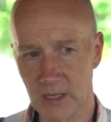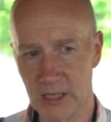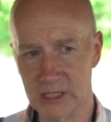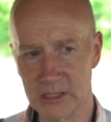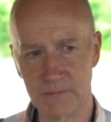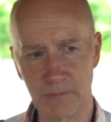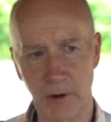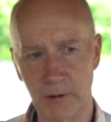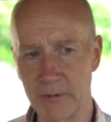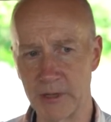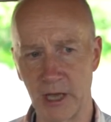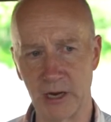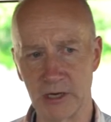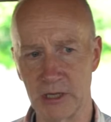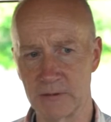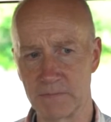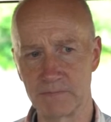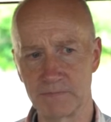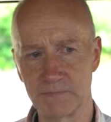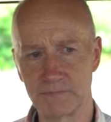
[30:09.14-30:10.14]
It's probably
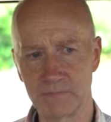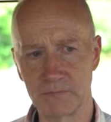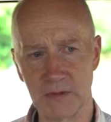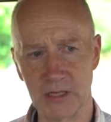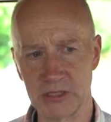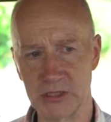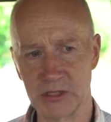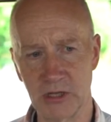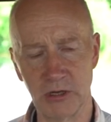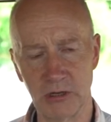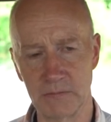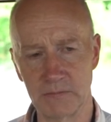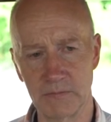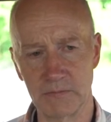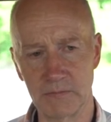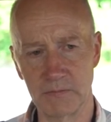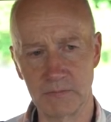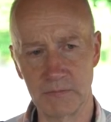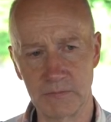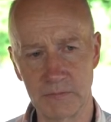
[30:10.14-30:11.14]
only. It's how not.
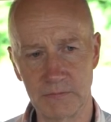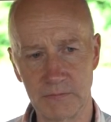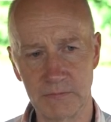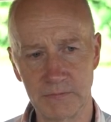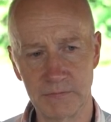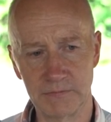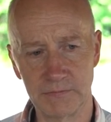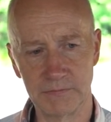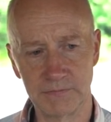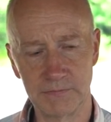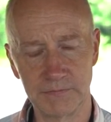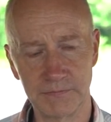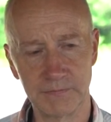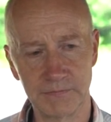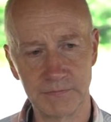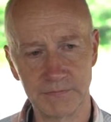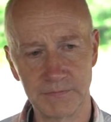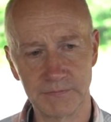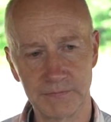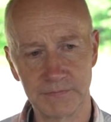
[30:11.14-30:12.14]
Many? Yeah.
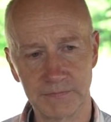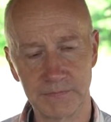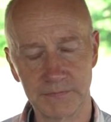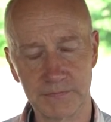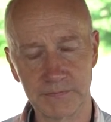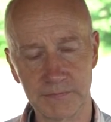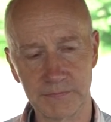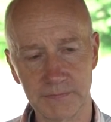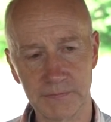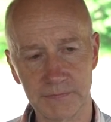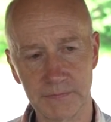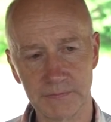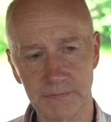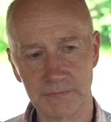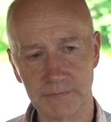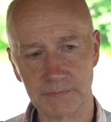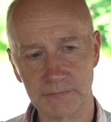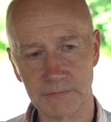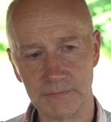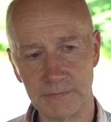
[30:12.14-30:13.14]
How many fishermen are
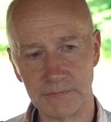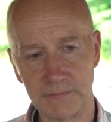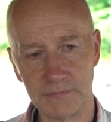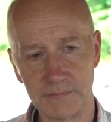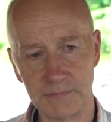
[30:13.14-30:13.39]
allowed?